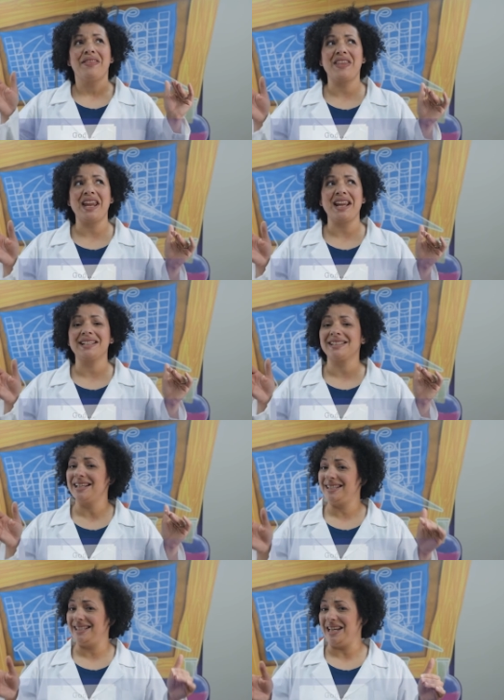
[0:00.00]
things
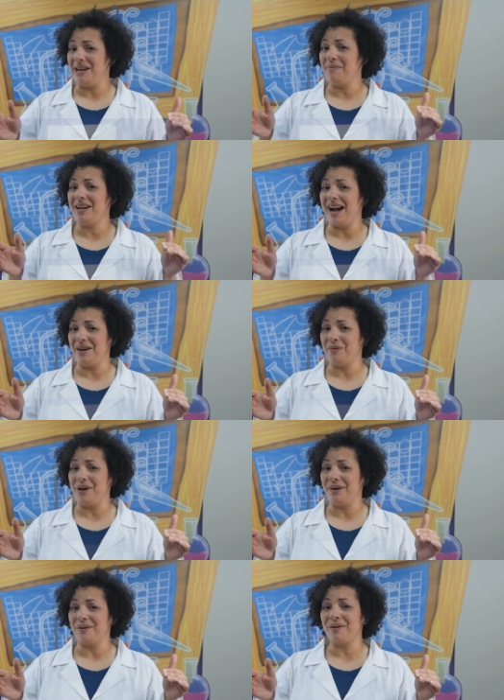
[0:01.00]
seem kind of
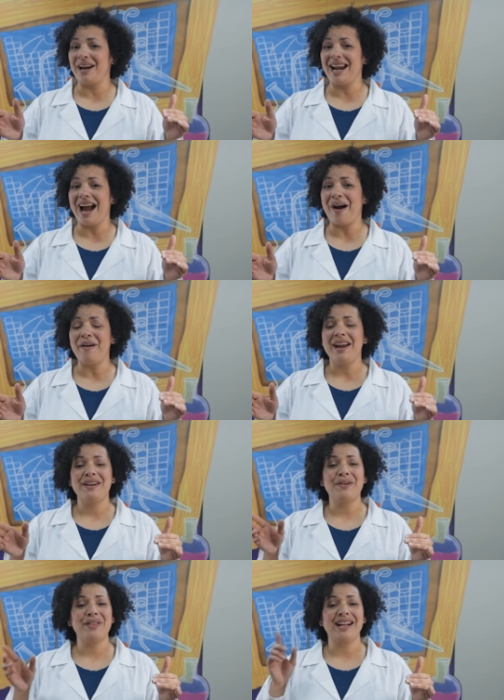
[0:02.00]
weird right now,
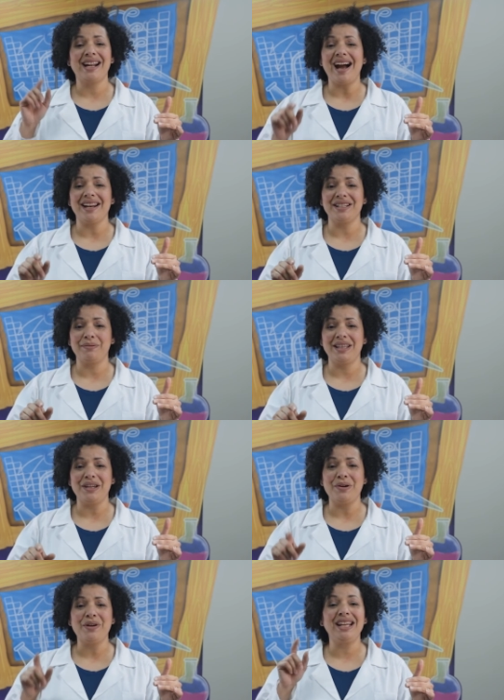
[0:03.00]
know that God is with
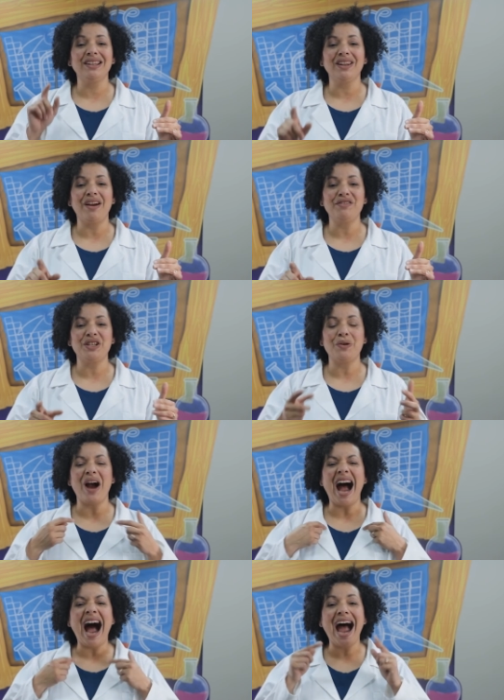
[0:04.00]
you. He loves
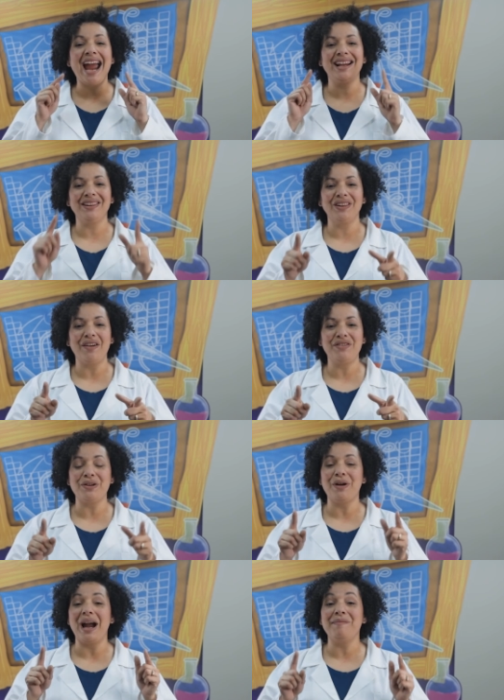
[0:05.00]
you. I love
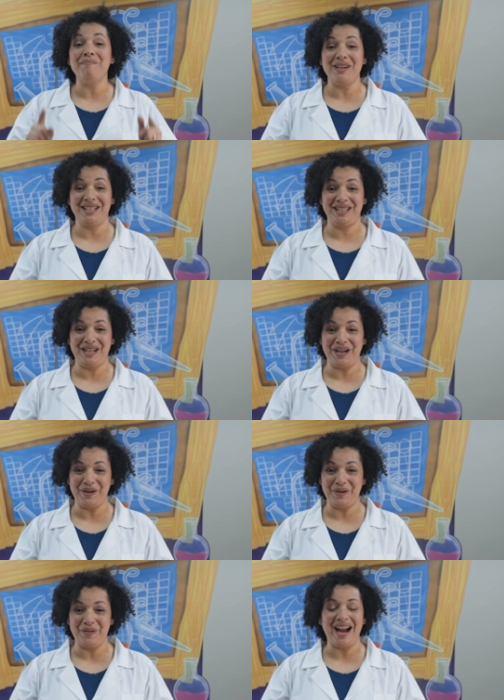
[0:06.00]
you. I miss
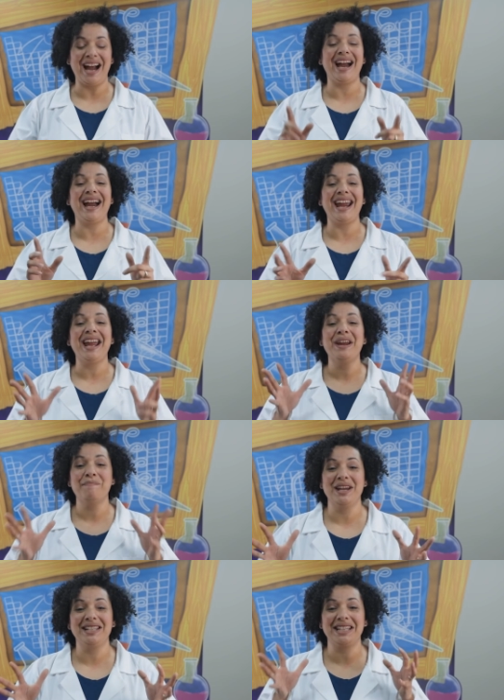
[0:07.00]
you. I
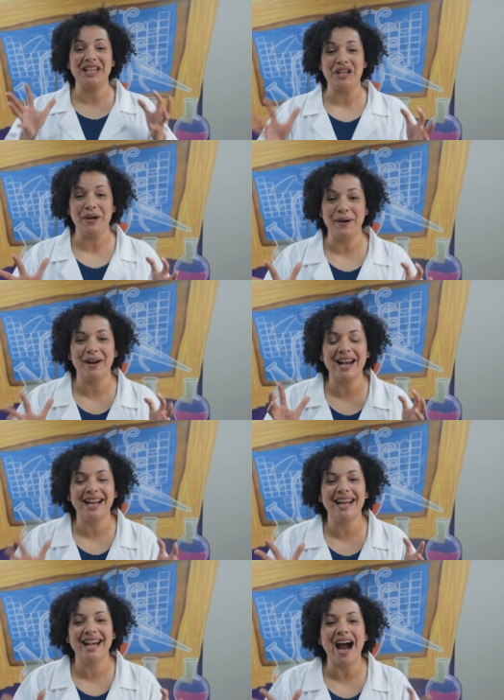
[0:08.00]
miss you. And I
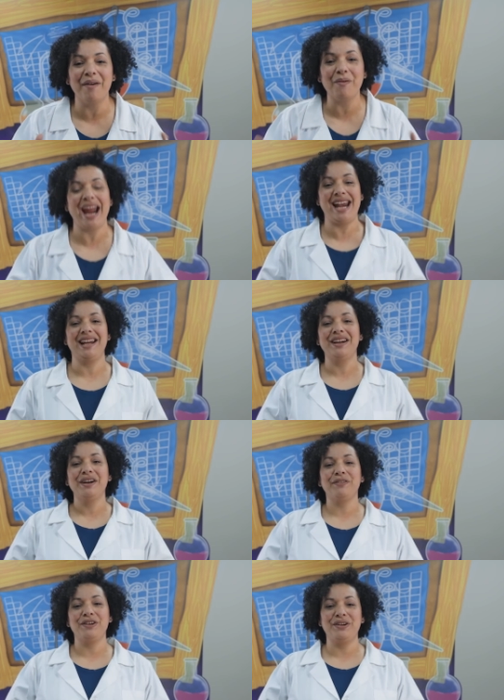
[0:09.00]
cannot wait
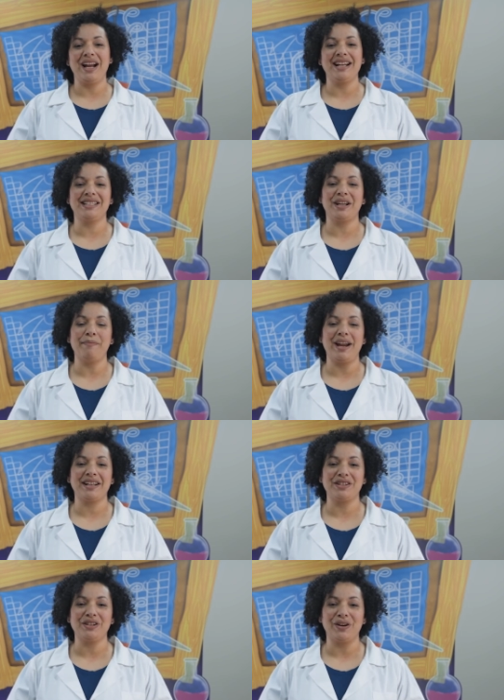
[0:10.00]
for you guys to come
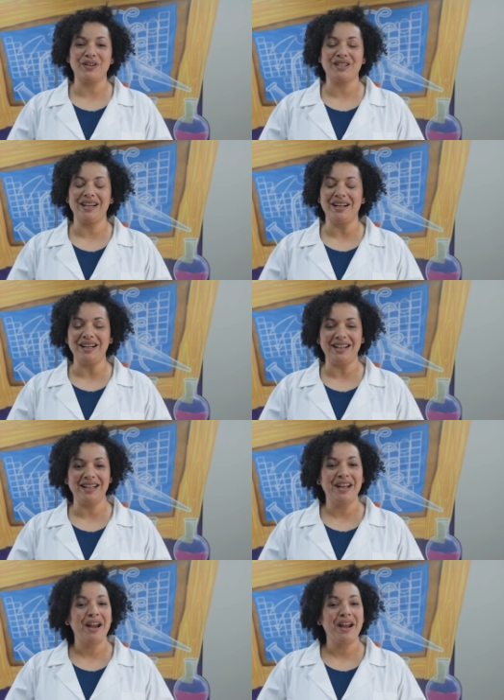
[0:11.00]
back to church. Ah,